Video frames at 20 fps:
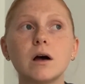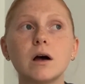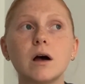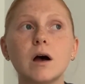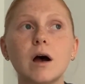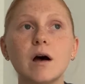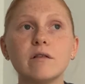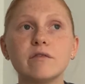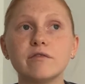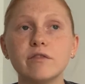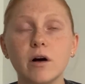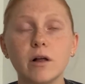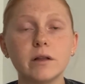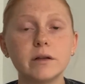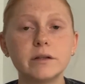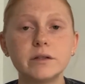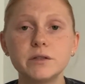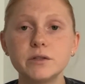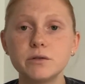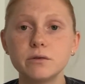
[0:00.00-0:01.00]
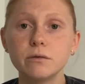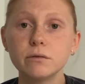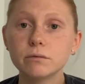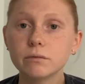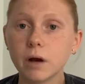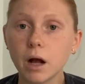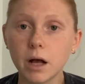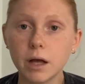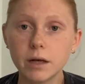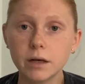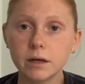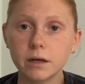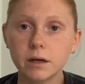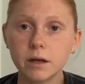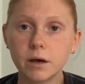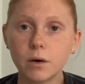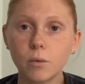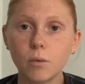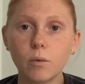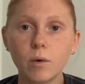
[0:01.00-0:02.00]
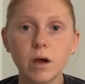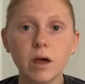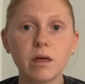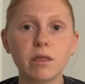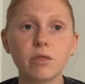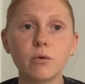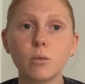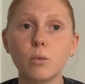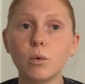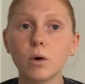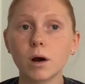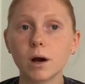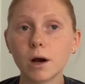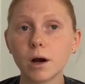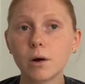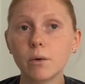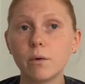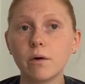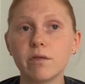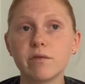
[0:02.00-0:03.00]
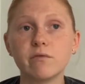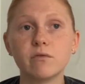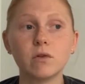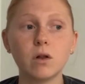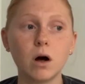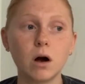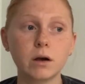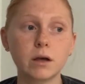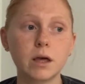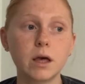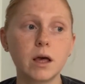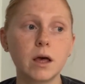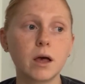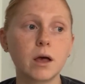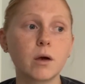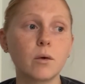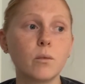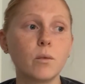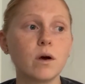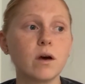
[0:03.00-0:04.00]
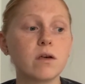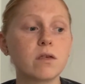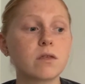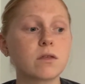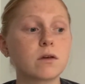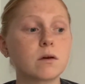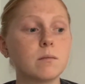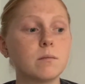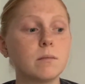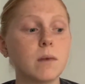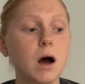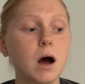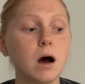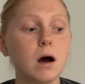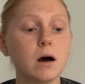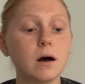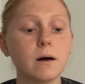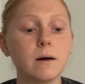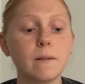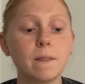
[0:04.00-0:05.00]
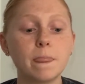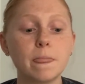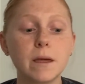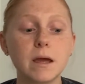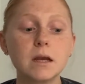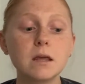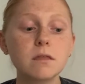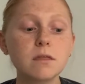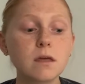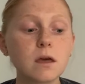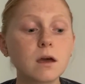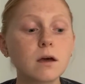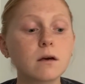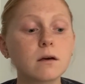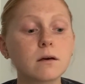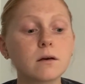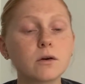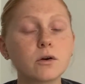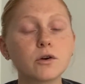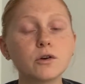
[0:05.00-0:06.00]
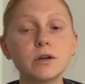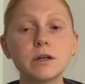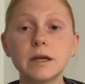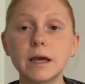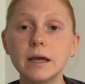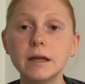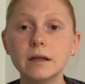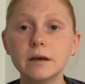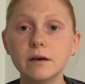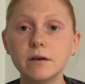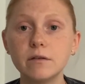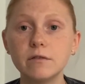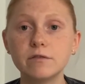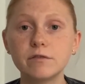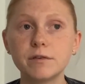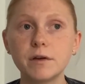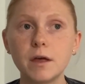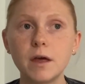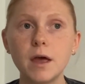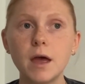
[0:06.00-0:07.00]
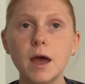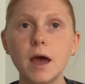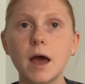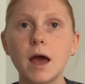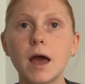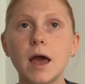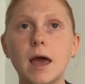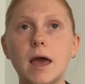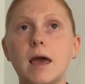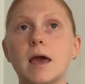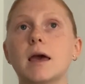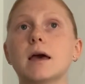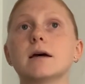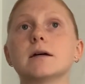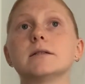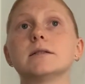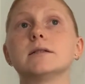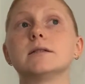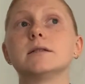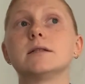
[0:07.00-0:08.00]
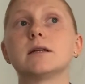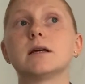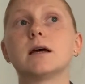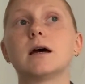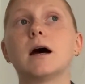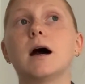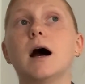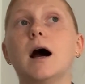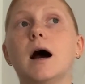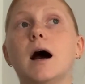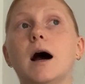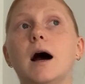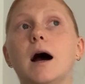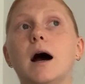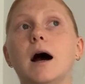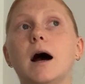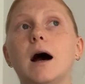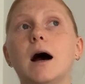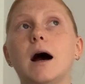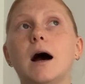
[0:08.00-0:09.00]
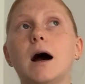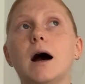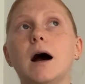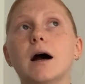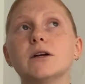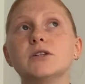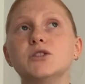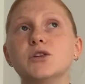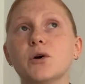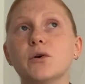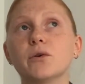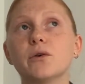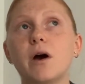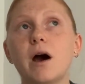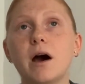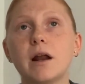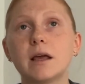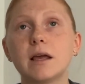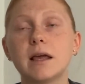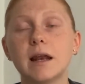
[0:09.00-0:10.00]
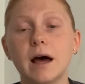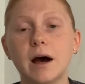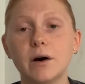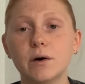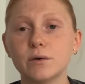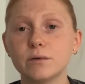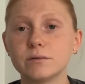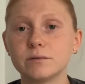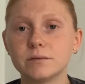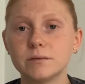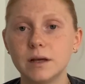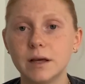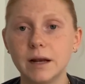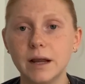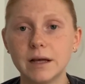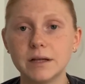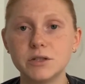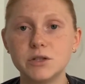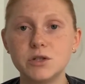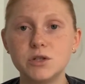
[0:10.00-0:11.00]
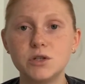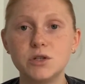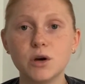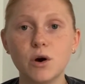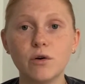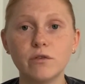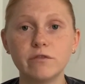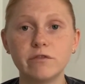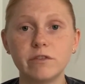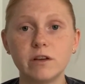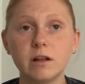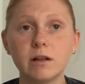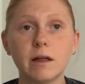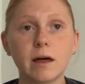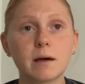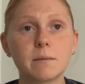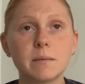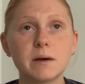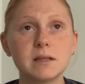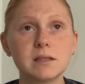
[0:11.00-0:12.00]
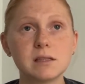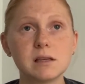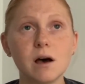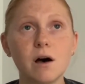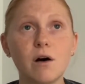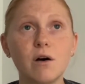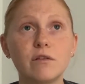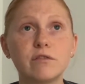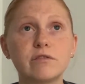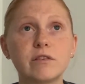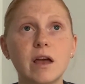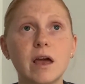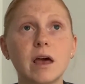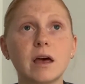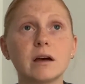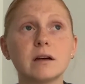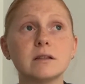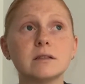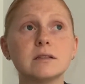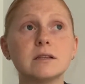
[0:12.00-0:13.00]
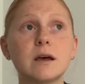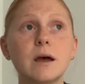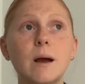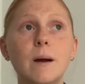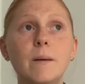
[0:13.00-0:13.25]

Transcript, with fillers: have fallen into a rut with work, with vlogging, with uh, anything creative, and I don't know how to get out and I don't feel like myself and